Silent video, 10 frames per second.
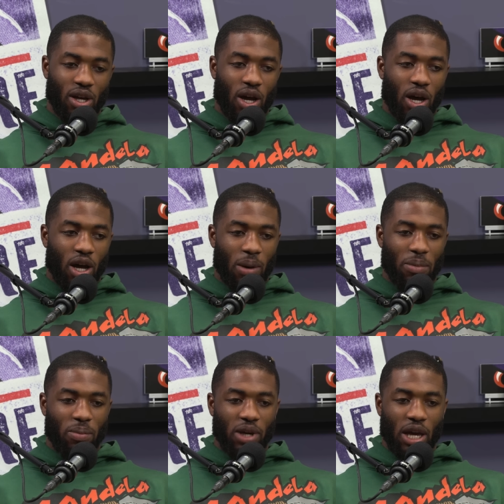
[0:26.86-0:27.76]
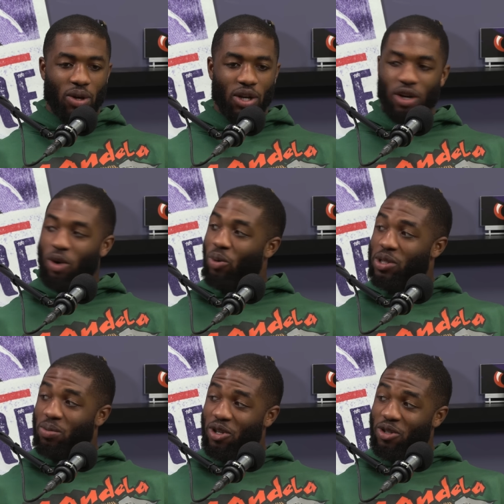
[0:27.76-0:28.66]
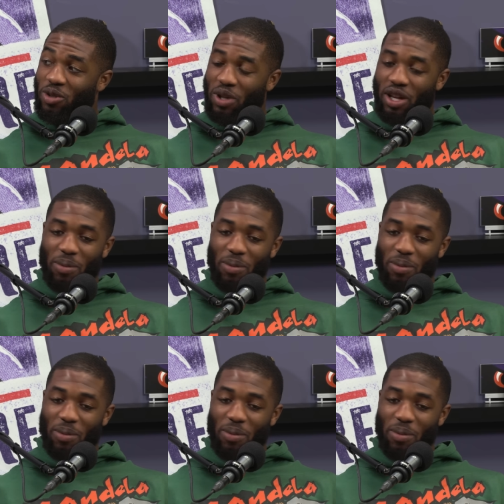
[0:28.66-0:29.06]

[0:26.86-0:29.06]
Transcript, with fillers: uh, I'm gonna be out here in Owings Mills with uh,